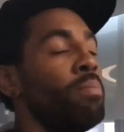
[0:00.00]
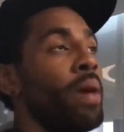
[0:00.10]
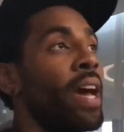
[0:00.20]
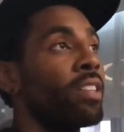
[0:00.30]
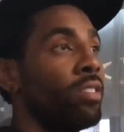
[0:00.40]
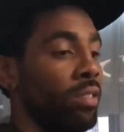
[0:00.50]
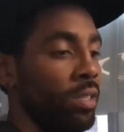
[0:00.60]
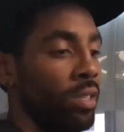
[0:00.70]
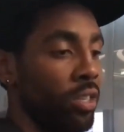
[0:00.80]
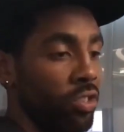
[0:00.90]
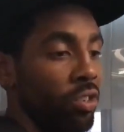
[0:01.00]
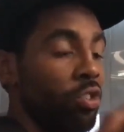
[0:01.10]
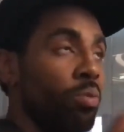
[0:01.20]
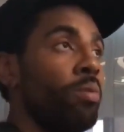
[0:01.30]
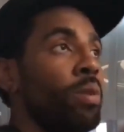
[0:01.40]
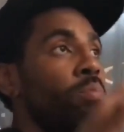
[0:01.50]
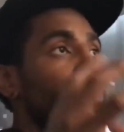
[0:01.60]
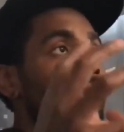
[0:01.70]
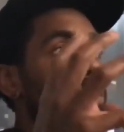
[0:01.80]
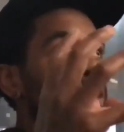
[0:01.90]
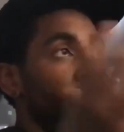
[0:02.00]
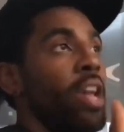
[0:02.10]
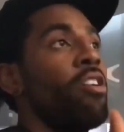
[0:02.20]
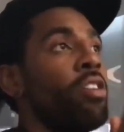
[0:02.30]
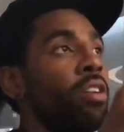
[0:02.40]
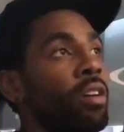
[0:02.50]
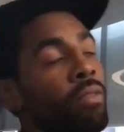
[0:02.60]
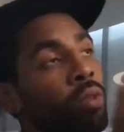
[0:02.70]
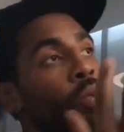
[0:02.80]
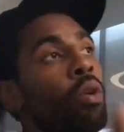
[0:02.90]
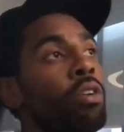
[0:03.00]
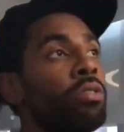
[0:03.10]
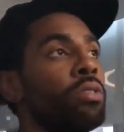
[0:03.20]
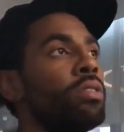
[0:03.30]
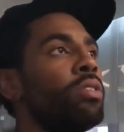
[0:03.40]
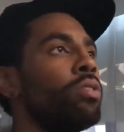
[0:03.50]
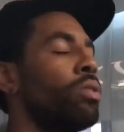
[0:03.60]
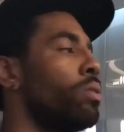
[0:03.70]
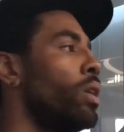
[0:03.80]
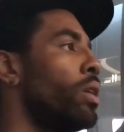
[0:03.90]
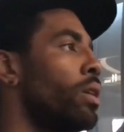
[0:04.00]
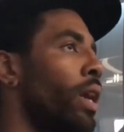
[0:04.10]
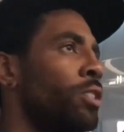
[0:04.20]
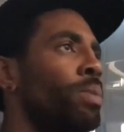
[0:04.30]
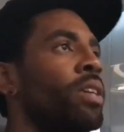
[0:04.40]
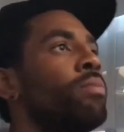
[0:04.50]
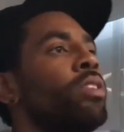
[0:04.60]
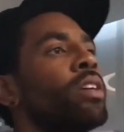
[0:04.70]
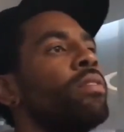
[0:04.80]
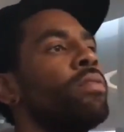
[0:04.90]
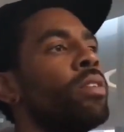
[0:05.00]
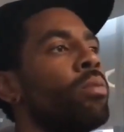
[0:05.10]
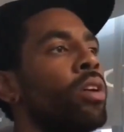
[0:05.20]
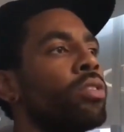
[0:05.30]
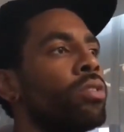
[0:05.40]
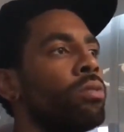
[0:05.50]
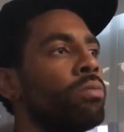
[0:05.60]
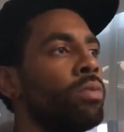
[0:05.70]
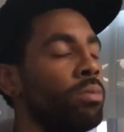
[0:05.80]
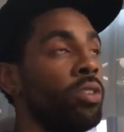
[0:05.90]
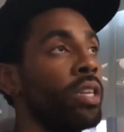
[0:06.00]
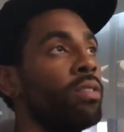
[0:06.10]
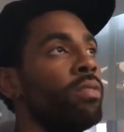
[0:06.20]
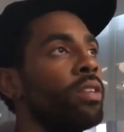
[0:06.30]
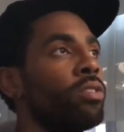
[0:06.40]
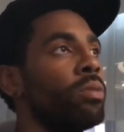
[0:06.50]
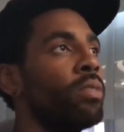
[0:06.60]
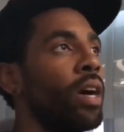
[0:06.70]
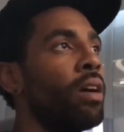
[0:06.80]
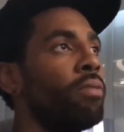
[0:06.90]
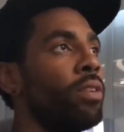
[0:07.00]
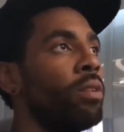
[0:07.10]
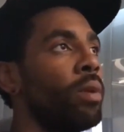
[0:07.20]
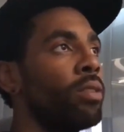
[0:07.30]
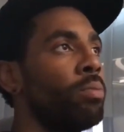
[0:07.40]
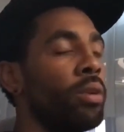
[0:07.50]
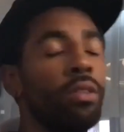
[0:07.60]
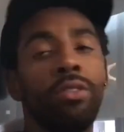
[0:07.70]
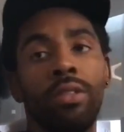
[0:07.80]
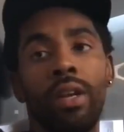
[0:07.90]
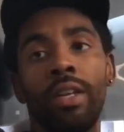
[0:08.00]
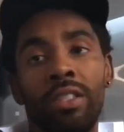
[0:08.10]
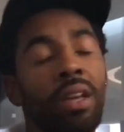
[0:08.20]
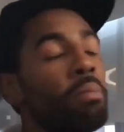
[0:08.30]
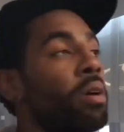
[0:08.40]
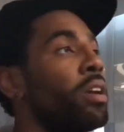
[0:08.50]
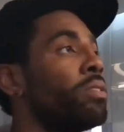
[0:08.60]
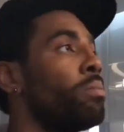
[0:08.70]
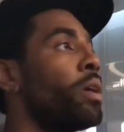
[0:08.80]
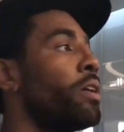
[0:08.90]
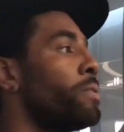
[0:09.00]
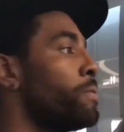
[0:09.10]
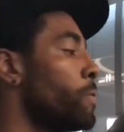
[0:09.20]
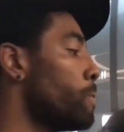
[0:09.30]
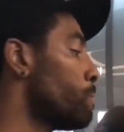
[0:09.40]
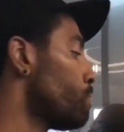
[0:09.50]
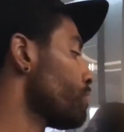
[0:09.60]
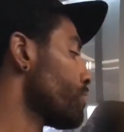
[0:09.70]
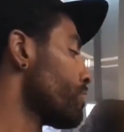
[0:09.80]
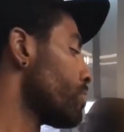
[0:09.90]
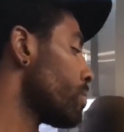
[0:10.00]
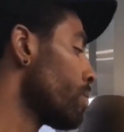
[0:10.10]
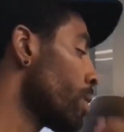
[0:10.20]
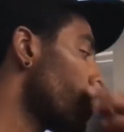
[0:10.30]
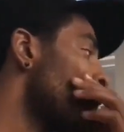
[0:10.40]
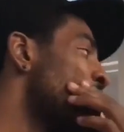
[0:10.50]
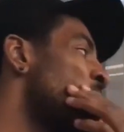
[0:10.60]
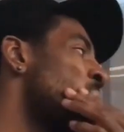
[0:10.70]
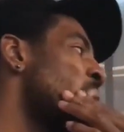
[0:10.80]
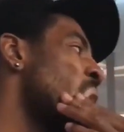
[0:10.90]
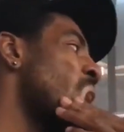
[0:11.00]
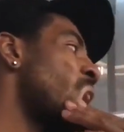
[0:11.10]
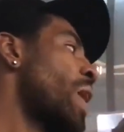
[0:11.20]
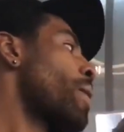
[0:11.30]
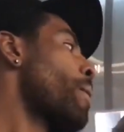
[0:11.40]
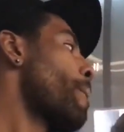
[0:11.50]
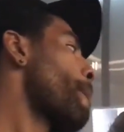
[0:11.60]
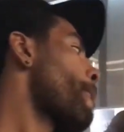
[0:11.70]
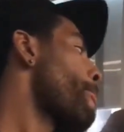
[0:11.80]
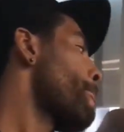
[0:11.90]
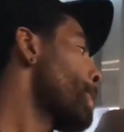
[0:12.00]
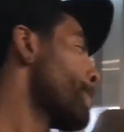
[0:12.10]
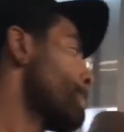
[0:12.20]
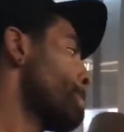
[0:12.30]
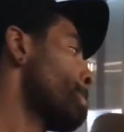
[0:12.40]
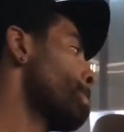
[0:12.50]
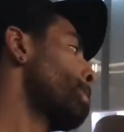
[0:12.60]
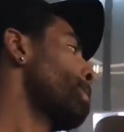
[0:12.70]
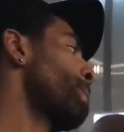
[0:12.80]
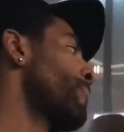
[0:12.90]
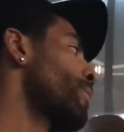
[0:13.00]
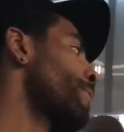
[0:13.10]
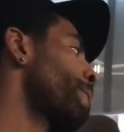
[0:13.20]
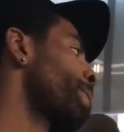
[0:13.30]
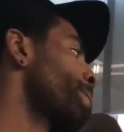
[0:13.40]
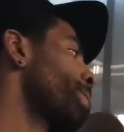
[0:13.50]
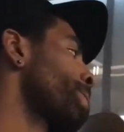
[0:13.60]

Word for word: impact a certain group of people in an area of the world. So I speak objectively, but also subjectively in terms of how I feel about the pillars that I stand by as a man. So. Judging by your, your T-shirt, it seems like those political values